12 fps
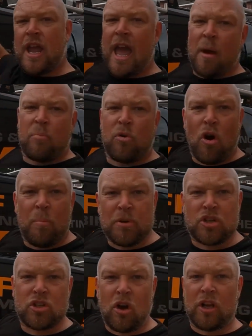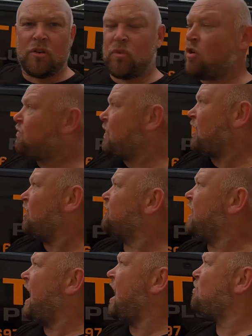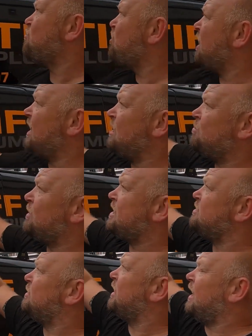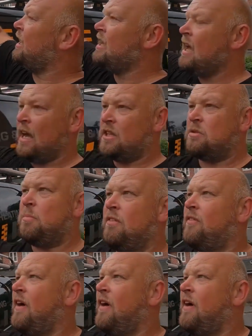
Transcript: yeah, proper solid roof rack on there. I'm really pleased with it. And to be